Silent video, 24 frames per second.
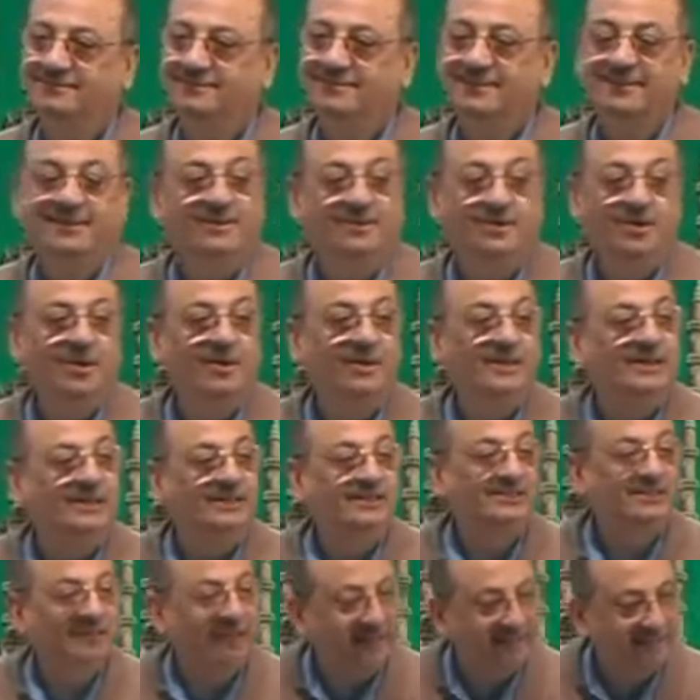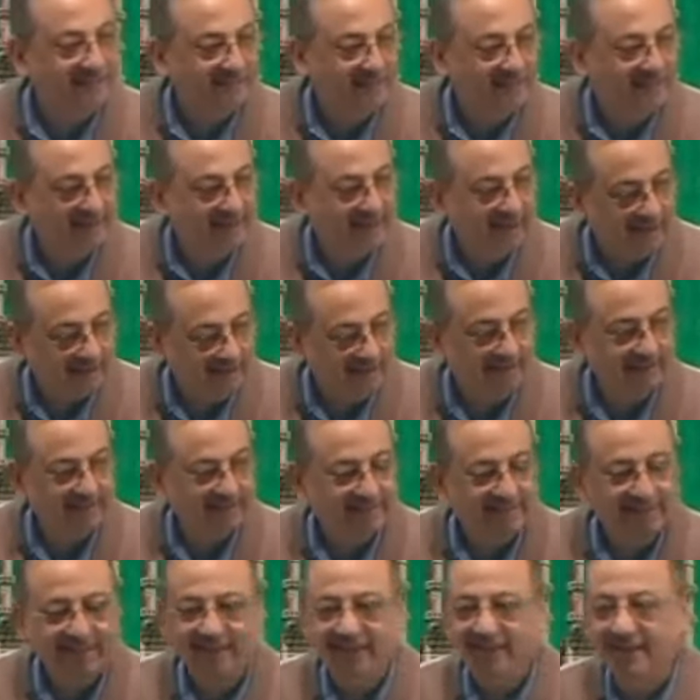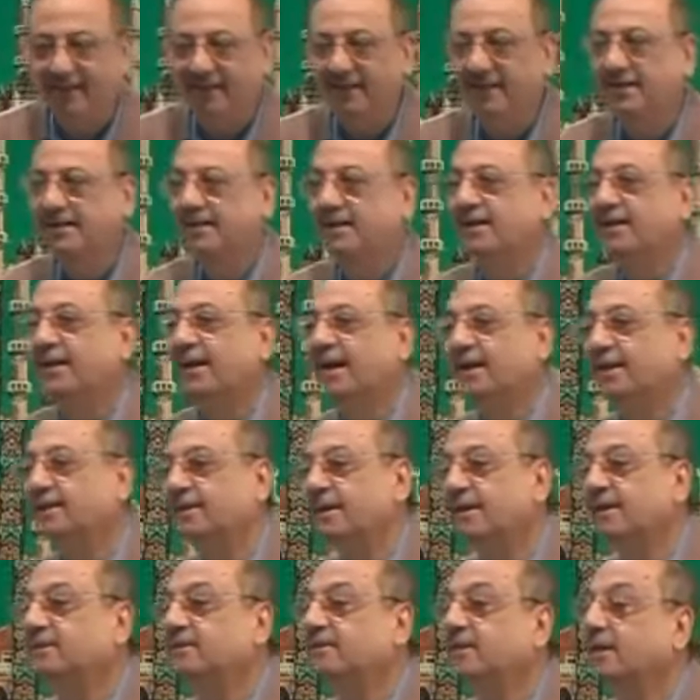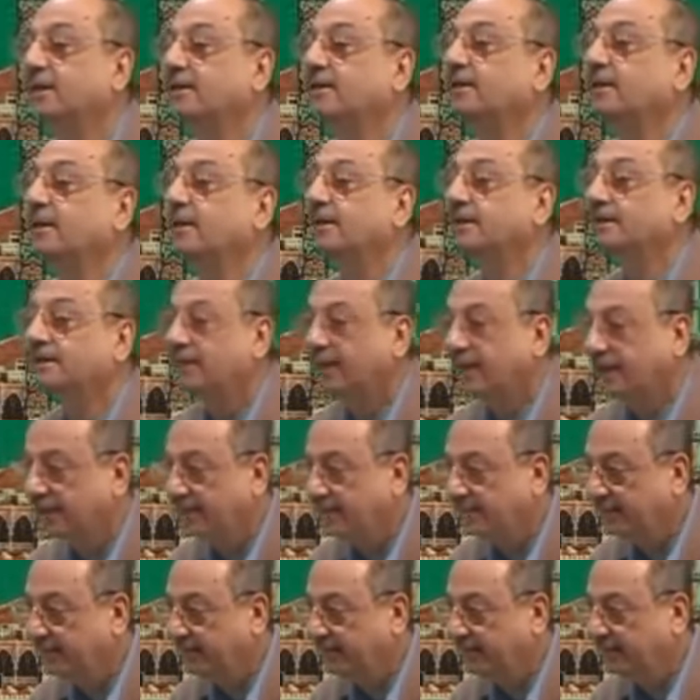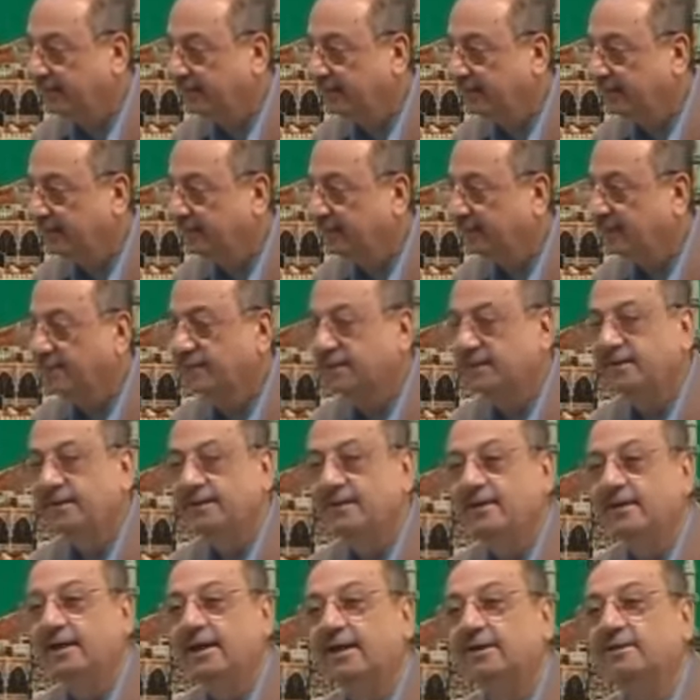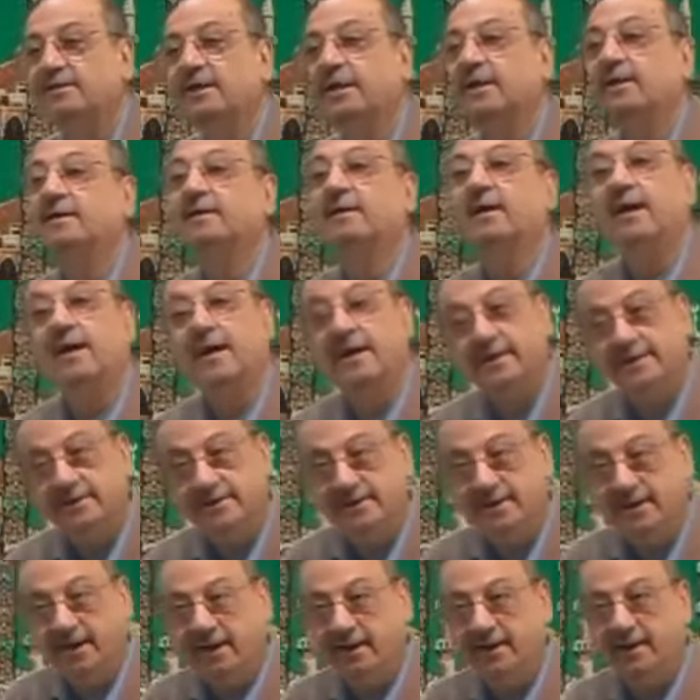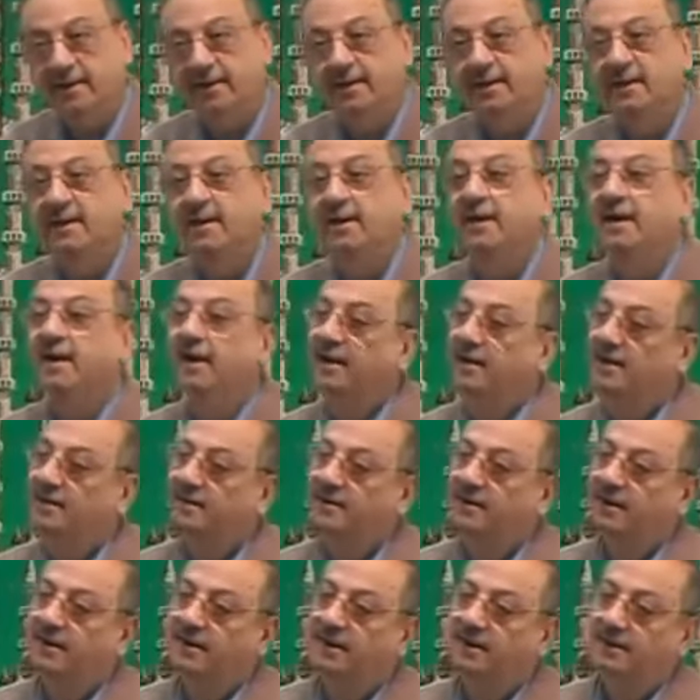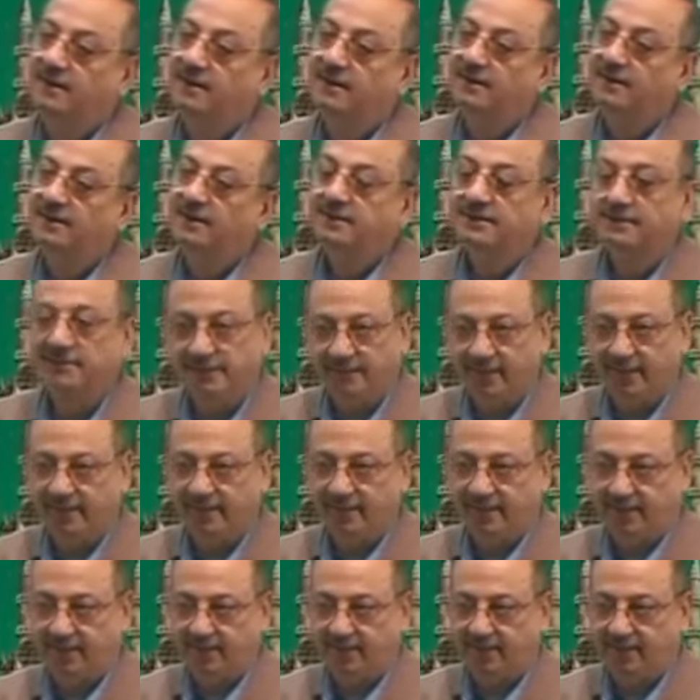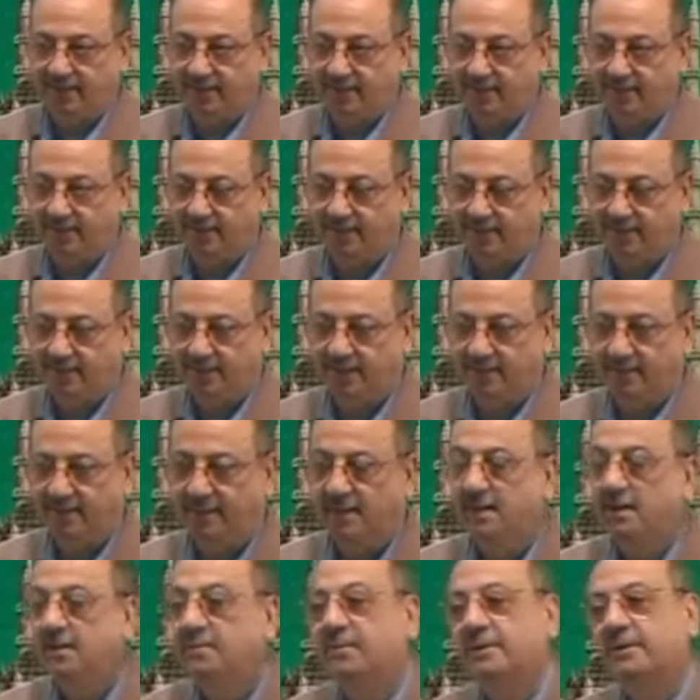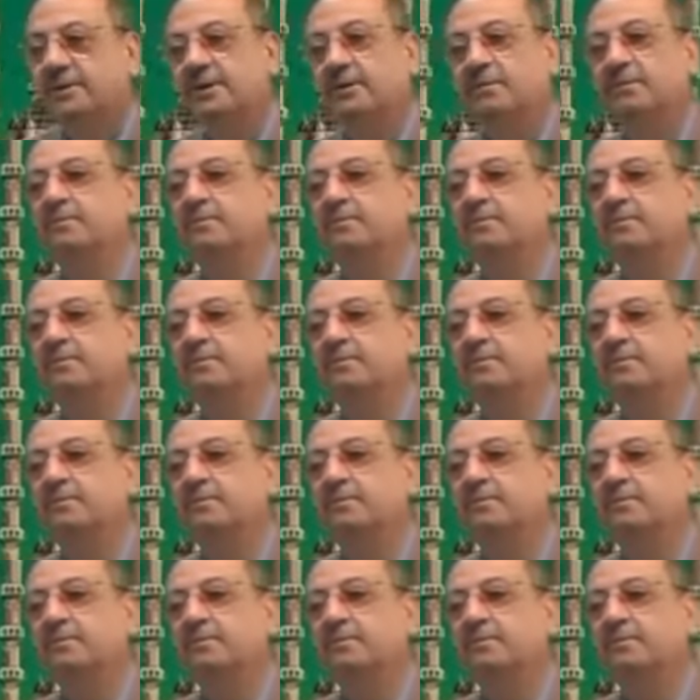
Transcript: No, it is tanhaina. And then tanhayani, and tanhaina, anha, nanha. Brother,